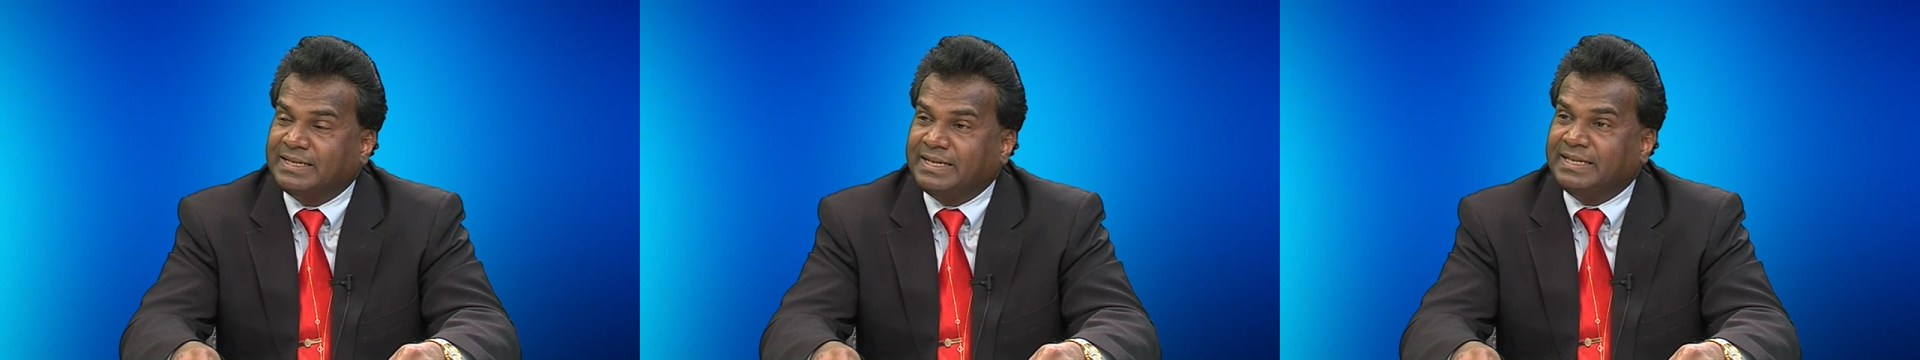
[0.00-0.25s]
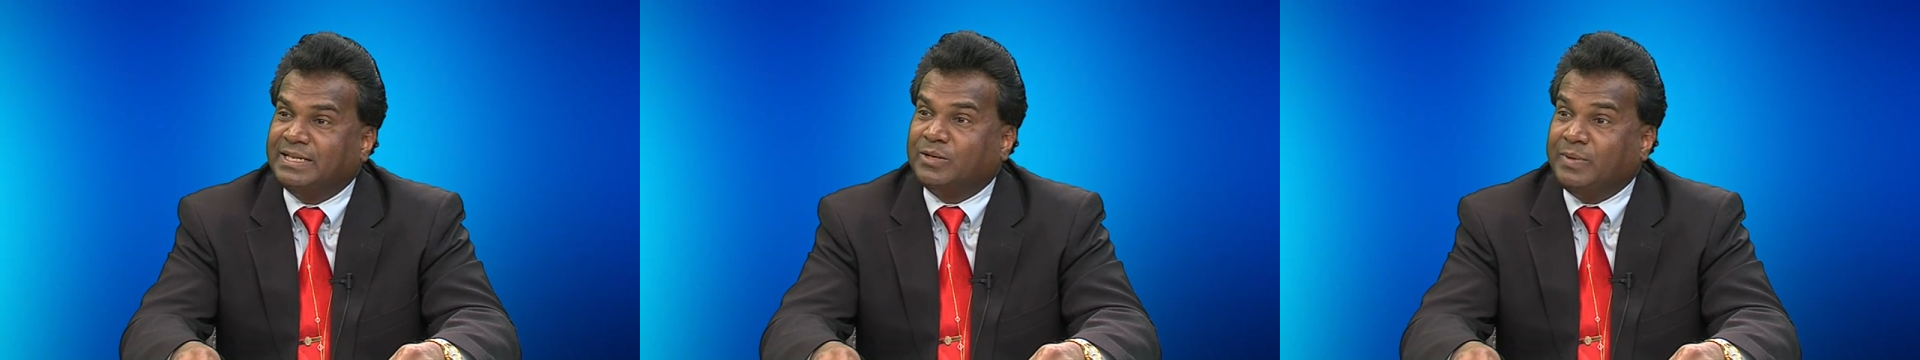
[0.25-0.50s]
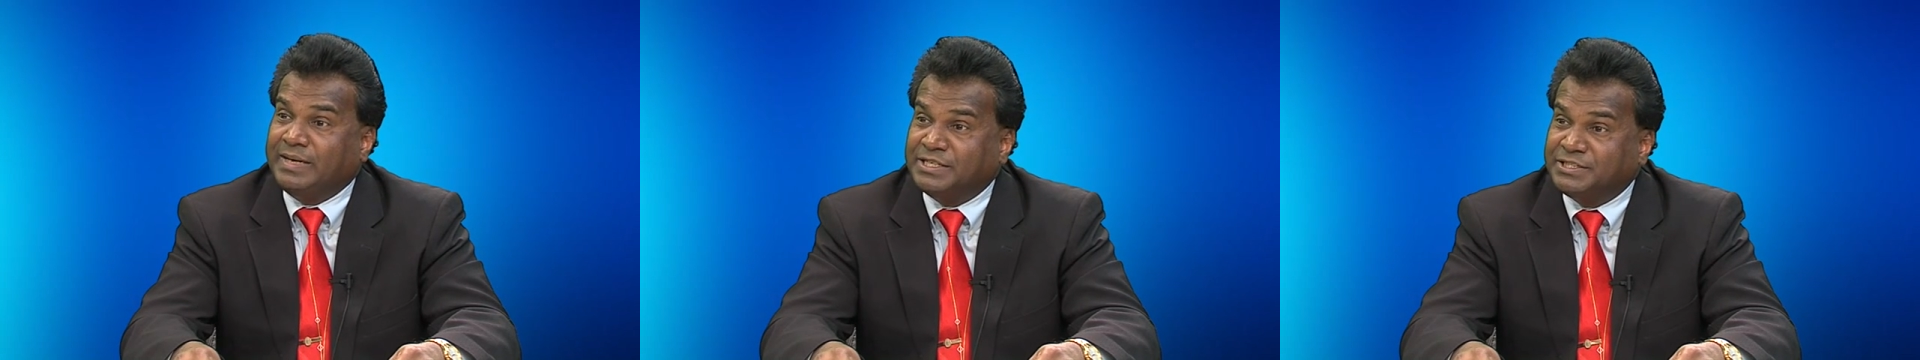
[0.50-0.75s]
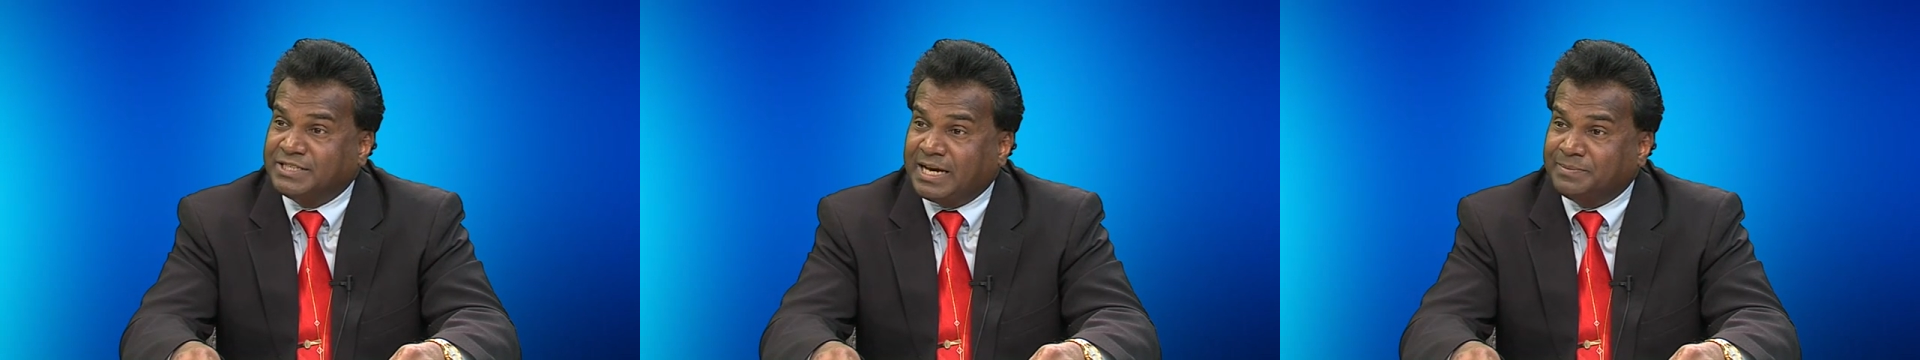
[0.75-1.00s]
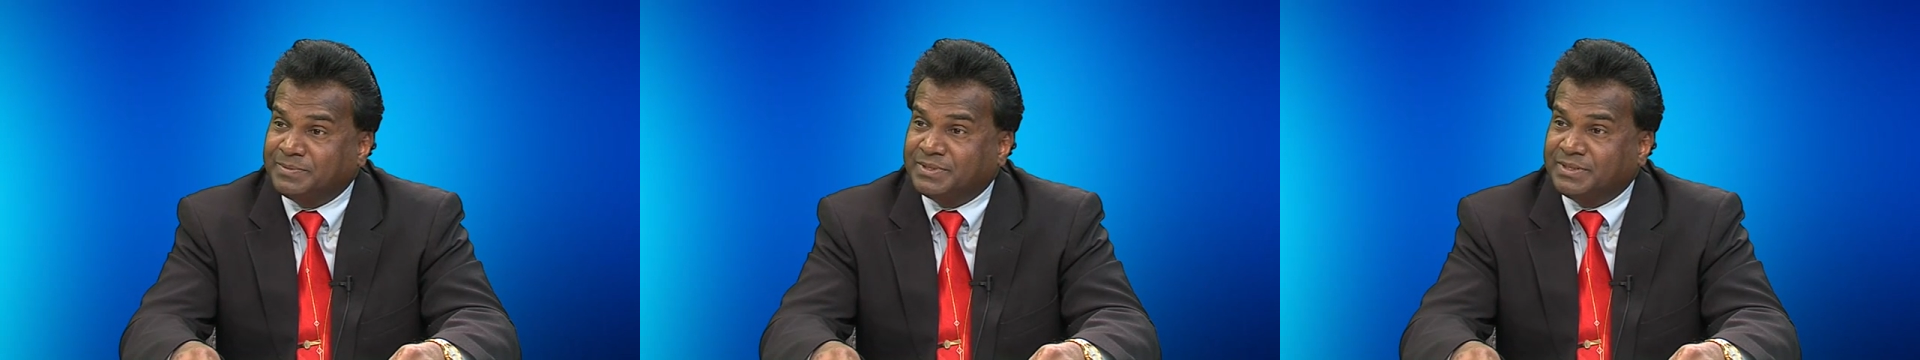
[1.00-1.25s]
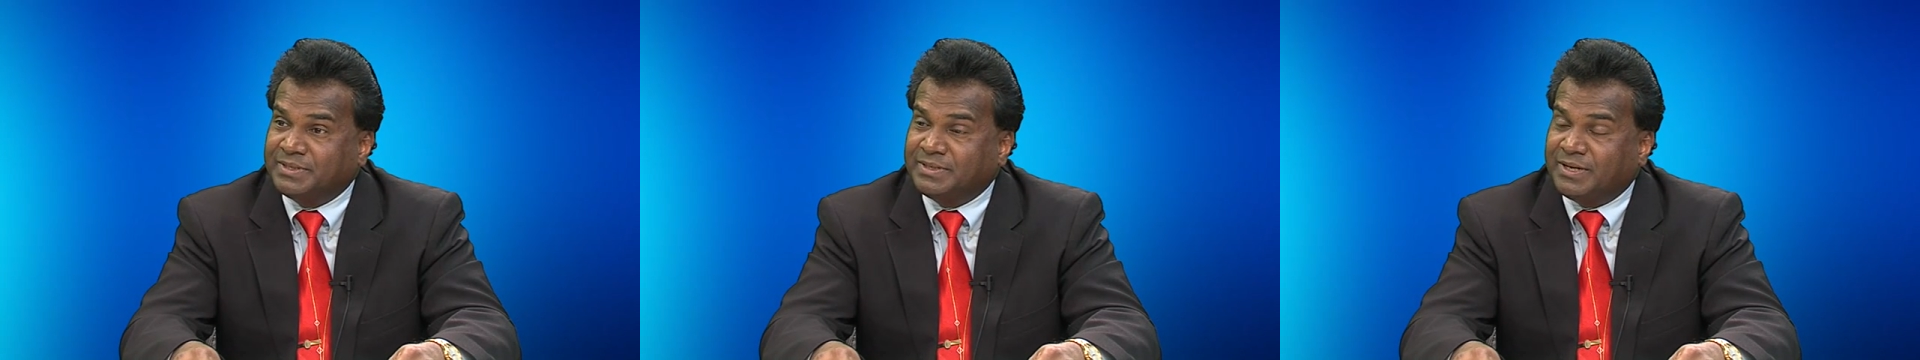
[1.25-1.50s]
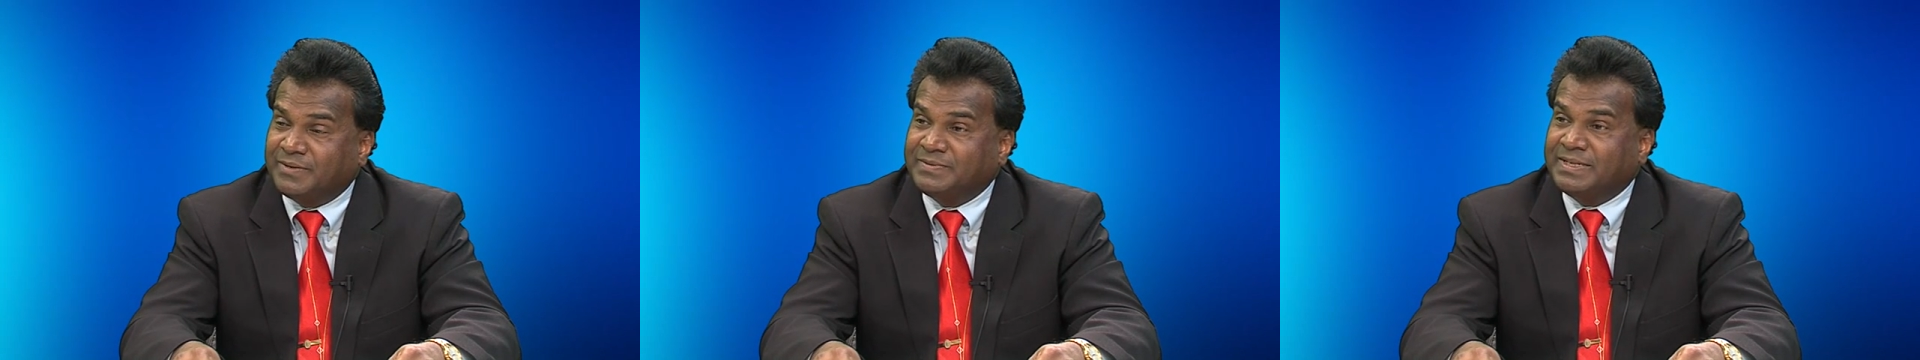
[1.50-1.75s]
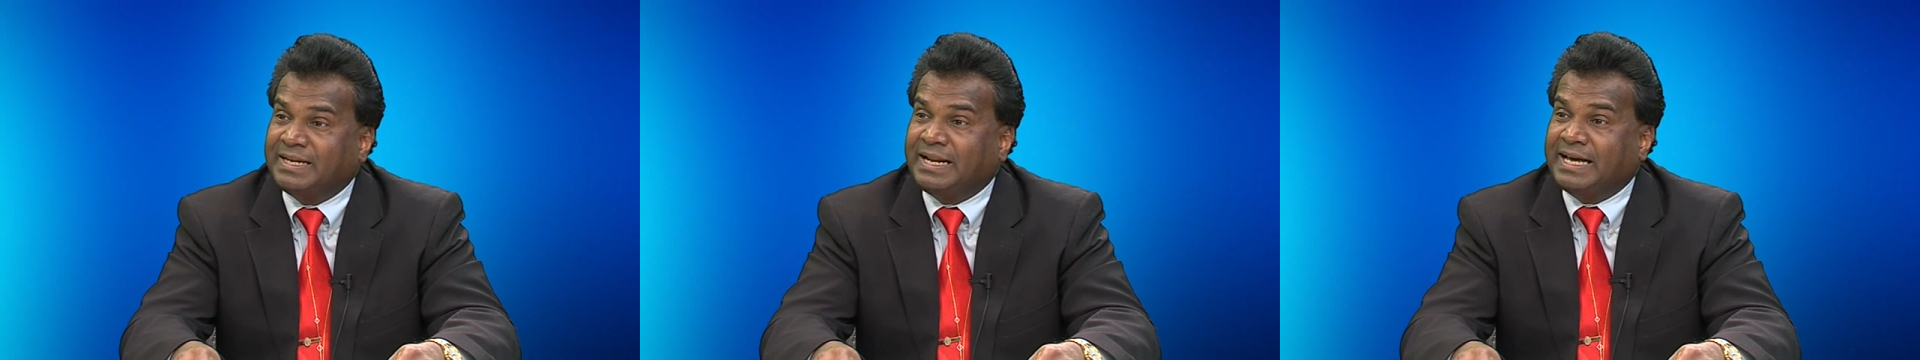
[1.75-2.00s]
in the Queen's Chapter of
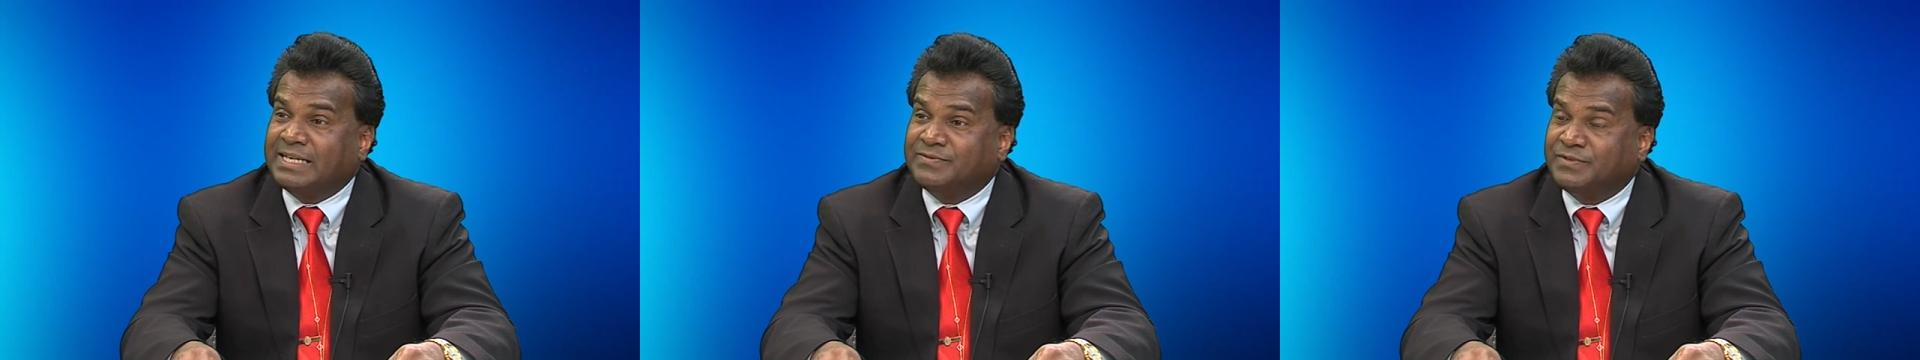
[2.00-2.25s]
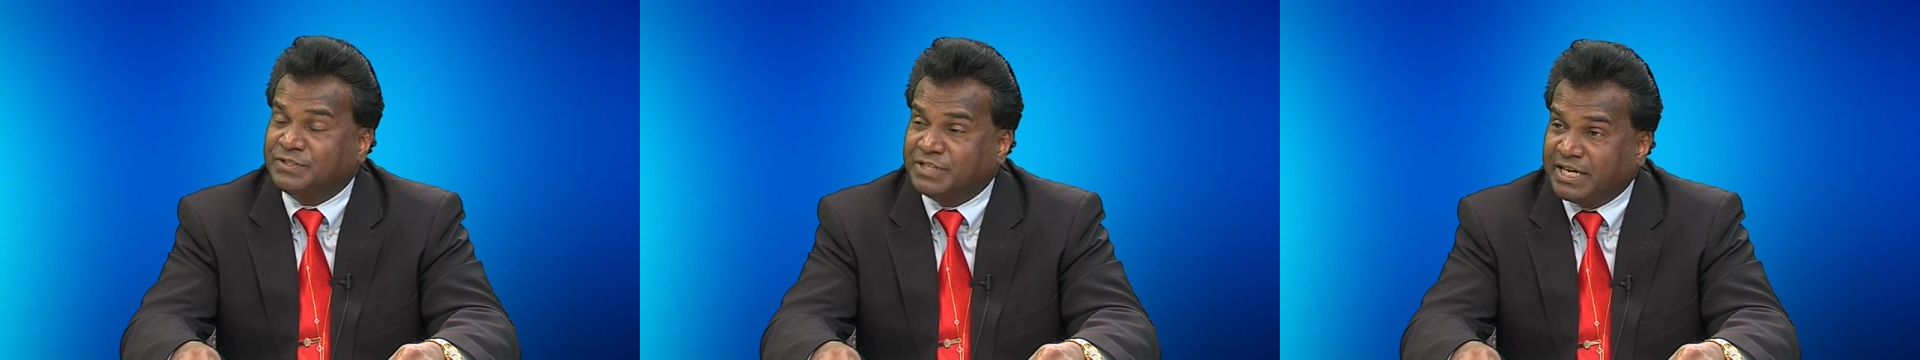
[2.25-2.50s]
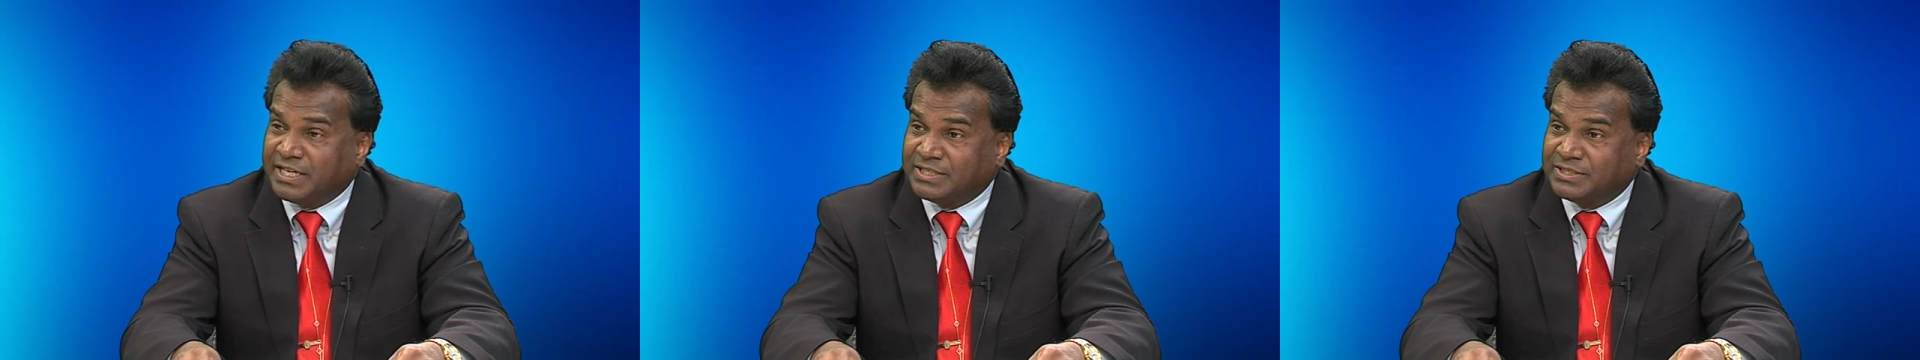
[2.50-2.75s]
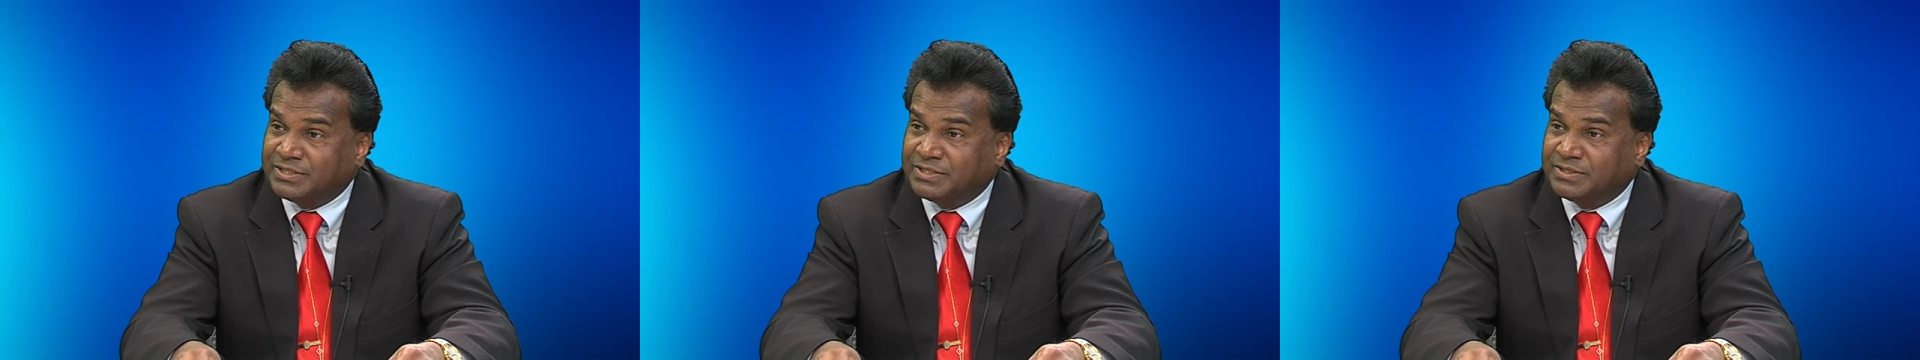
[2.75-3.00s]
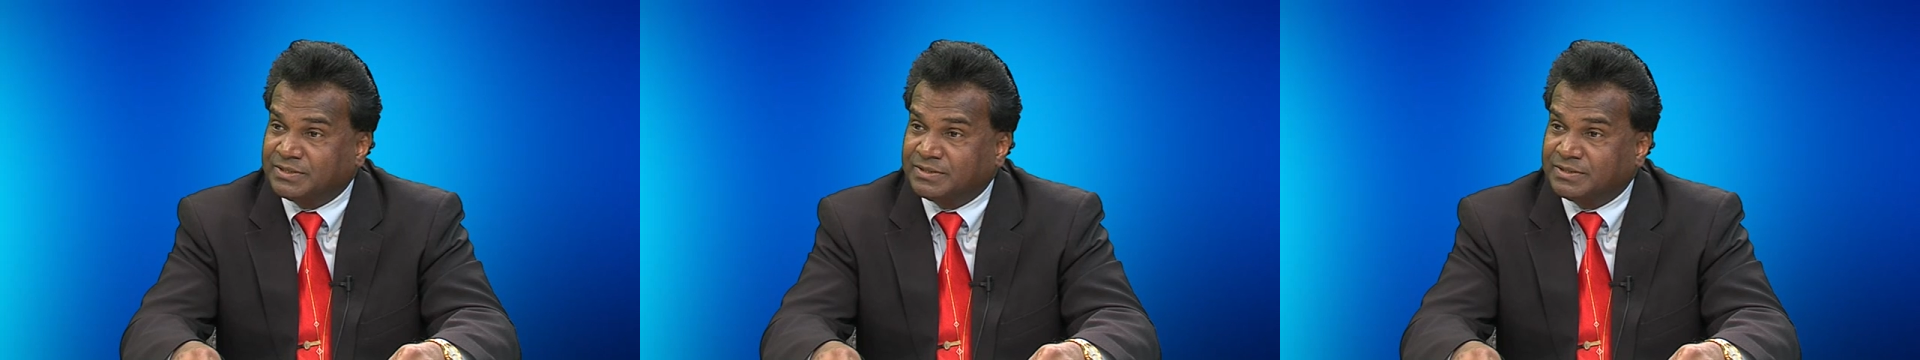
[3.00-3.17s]
the Alliance for Change.